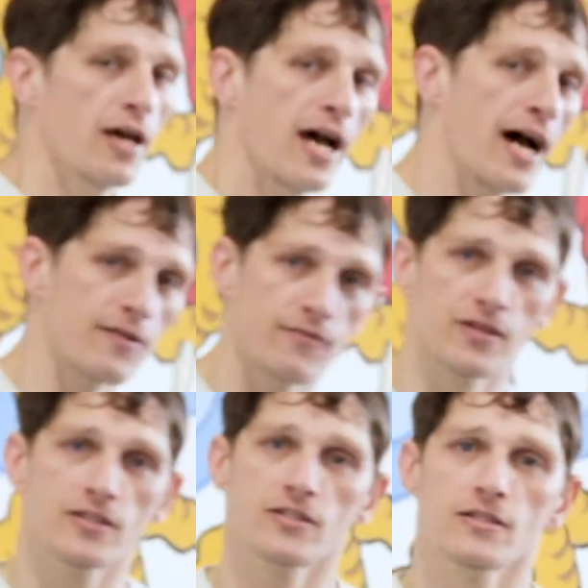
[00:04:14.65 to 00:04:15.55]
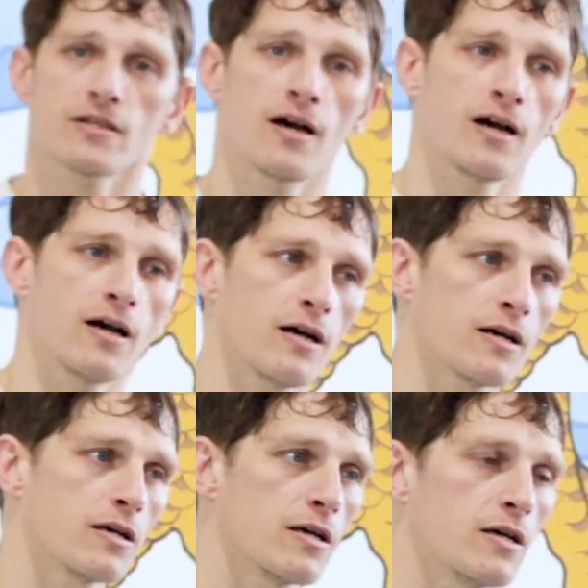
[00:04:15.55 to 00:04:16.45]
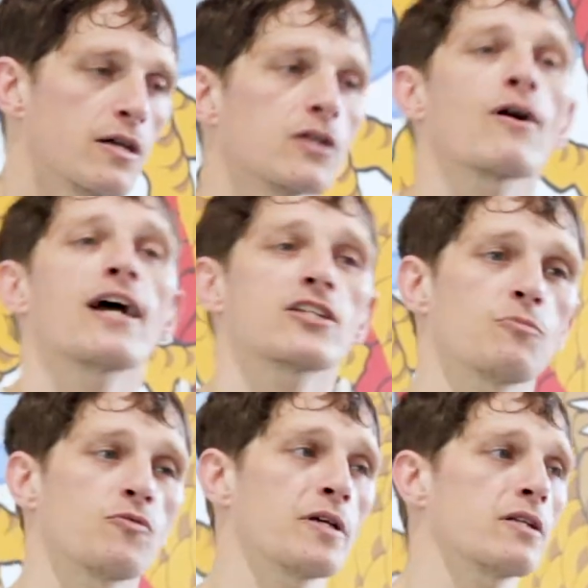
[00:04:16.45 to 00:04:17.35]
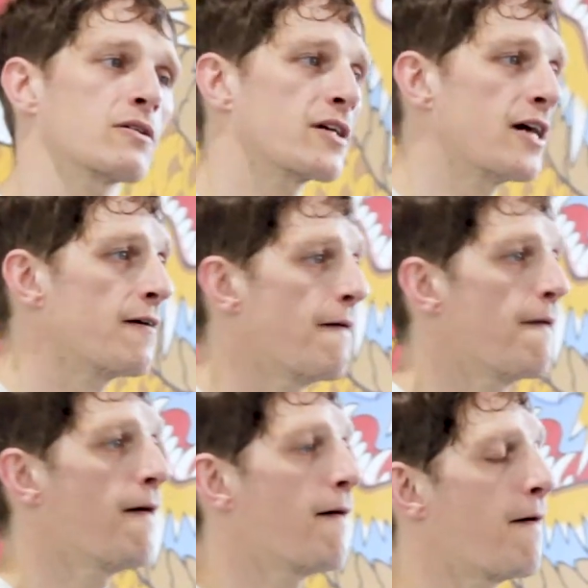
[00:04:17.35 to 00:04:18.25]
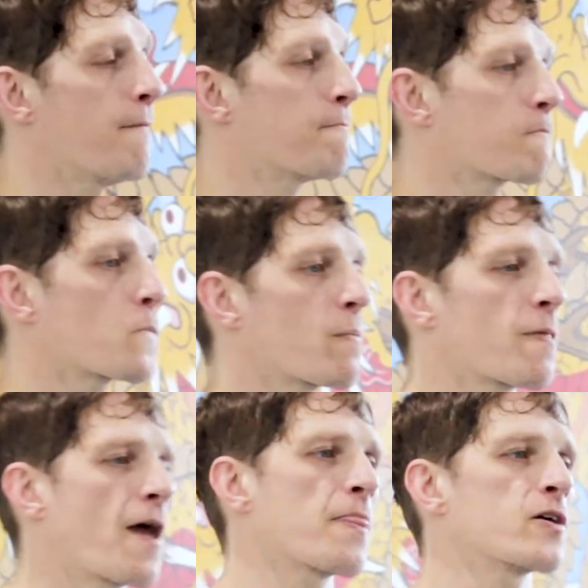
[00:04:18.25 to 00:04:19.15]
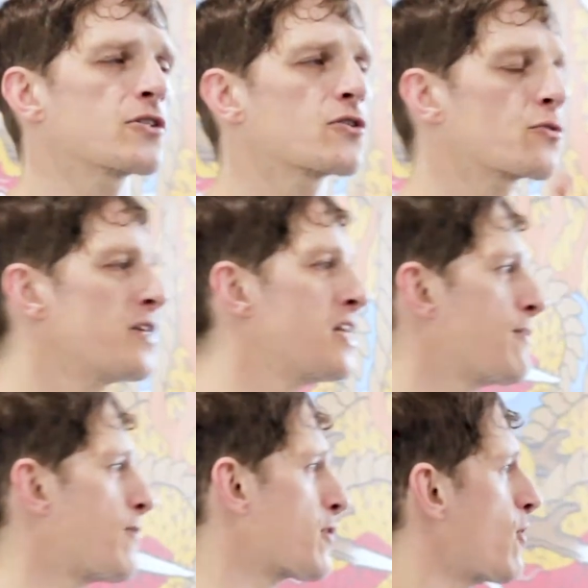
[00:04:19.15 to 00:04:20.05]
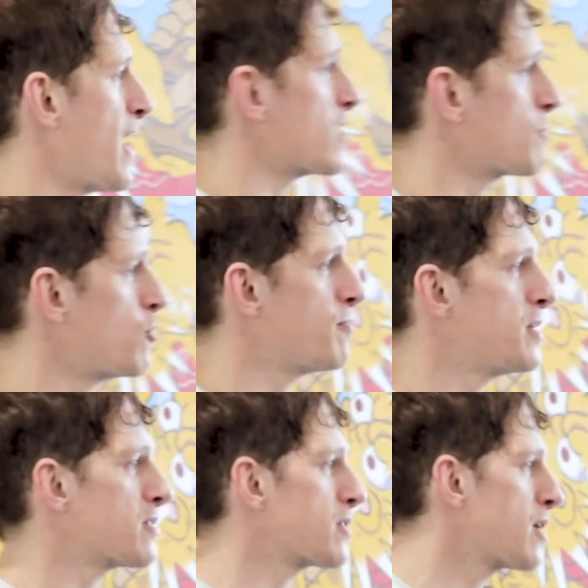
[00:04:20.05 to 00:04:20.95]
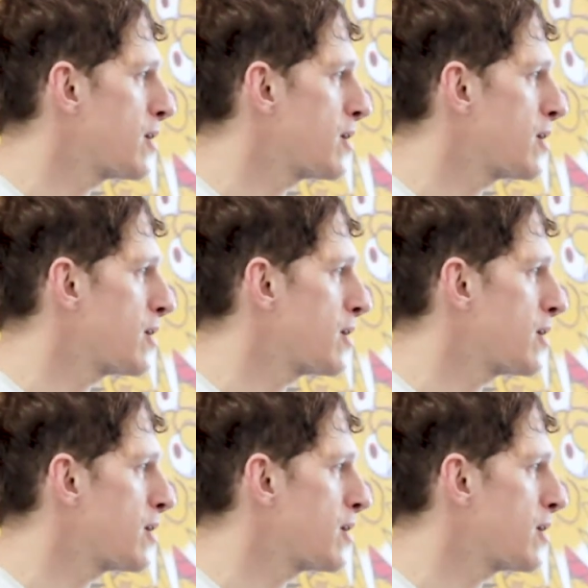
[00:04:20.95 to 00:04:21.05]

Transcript: out of this crash movement, okay? There's 3 different crash movements.